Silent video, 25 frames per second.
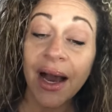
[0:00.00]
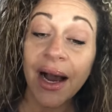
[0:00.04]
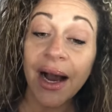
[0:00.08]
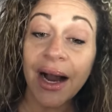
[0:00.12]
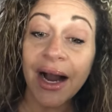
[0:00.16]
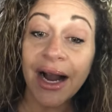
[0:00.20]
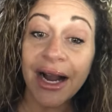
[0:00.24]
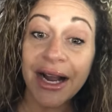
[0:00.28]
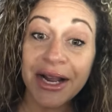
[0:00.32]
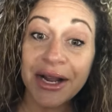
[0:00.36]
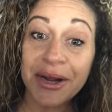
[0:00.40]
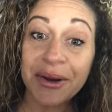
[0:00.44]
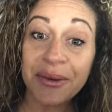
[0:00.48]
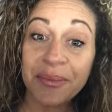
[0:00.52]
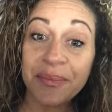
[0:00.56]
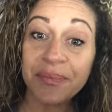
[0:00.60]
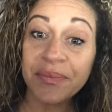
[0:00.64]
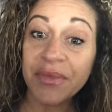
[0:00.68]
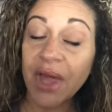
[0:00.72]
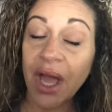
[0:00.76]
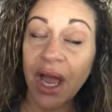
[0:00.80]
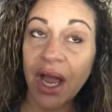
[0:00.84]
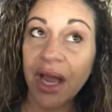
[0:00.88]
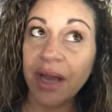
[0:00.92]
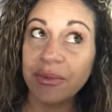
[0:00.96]
Um,
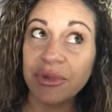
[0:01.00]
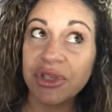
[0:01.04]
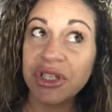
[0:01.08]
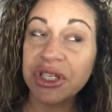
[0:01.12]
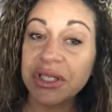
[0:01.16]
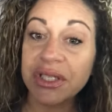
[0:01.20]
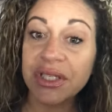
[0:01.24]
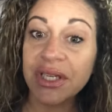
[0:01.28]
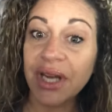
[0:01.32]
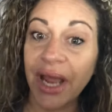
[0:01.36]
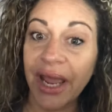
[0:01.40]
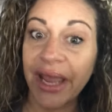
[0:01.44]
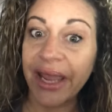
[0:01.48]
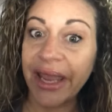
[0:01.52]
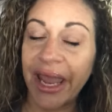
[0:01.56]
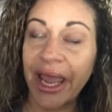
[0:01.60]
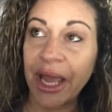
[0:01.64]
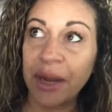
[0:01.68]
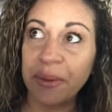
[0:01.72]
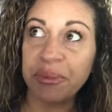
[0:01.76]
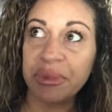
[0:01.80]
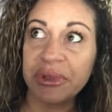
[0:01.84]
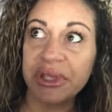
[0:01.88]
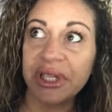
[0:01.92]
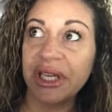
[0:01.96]
I'm just, I
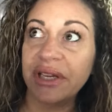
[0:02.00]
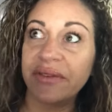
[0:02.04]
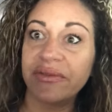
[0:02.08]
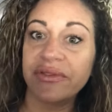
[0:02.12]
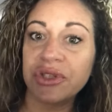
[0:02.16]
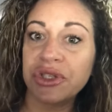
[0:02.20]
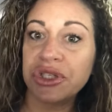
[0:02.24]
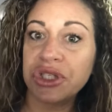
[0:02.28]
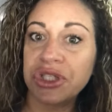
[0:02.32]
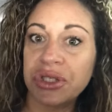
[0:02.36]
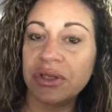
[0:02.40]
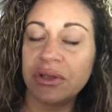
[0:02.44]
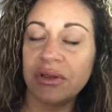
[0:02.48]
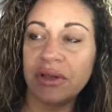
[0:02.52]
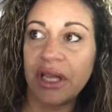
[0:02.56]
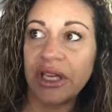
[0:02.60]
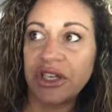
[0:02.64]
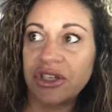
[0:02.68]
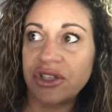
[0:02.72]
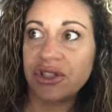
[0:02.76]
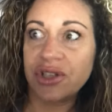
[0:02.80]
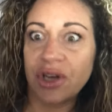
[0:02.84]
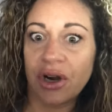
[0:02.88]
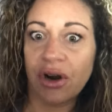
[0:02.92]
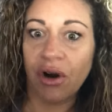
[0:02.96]
can't believe they
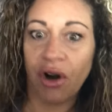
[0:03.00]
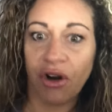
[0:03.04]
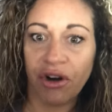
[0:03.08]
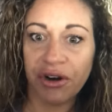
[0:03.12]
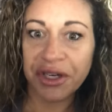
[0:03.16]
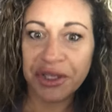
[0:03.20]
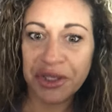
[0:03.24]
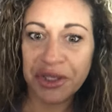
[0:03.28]
just are already